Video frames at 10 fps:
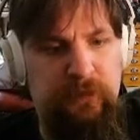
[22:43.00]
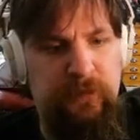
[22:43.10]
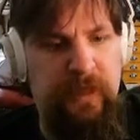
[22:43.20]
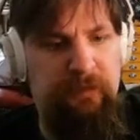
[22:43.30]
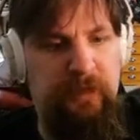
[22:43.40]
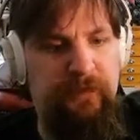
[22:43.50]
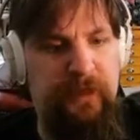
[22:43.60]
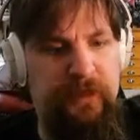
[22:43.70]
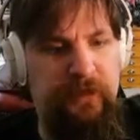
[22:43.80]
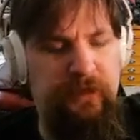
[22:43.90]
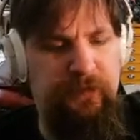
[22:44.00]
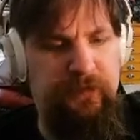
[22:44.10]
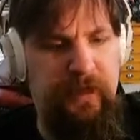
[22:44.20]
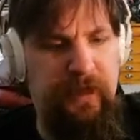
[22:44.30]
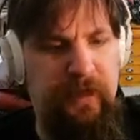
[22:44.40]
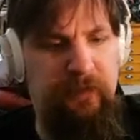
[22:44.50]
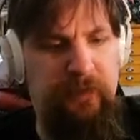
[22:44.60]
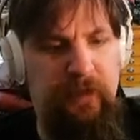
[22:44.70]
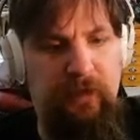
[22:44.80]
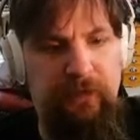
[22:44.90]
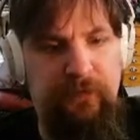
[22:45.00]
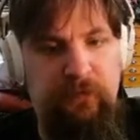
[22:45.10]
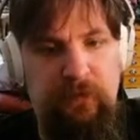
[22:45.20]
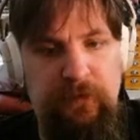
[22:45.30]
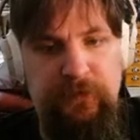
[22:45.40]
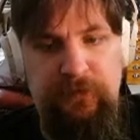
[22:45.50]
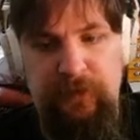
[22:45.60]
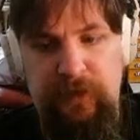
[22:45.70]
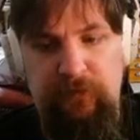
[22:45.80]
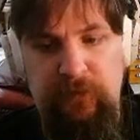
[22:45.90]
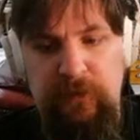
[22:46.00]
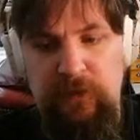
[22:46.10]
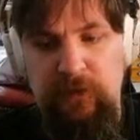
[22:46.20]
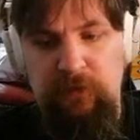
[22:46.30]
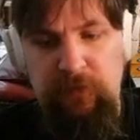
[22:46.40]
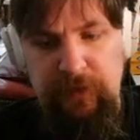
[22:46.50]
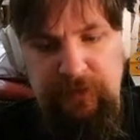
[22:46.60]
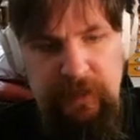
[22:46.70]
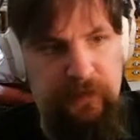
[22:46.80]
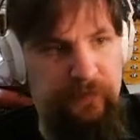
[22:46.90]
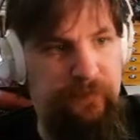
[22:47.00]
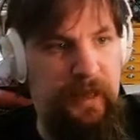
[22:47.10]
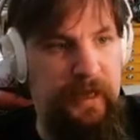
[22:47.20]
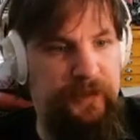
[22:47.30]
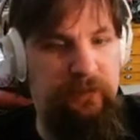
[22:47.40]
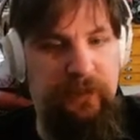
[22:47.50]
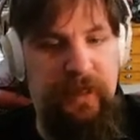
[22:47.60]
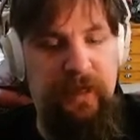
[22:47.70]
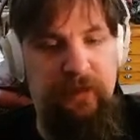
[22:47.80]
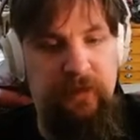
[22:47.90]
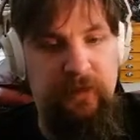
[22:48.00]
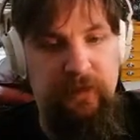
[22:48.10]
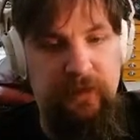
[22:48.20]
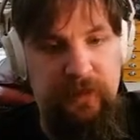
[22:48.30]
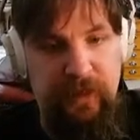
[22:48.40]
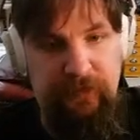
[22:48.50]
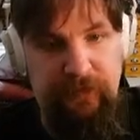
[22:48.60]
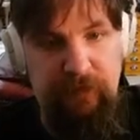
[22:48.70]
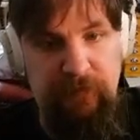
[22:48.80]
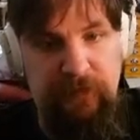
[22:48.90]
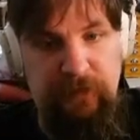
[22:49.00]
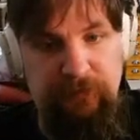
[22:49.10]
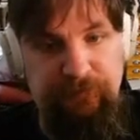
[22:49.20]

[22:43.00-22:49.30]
Can't believe I didn't notice that item there on the floor until now. Will you take the flash grenade? Yes, I will.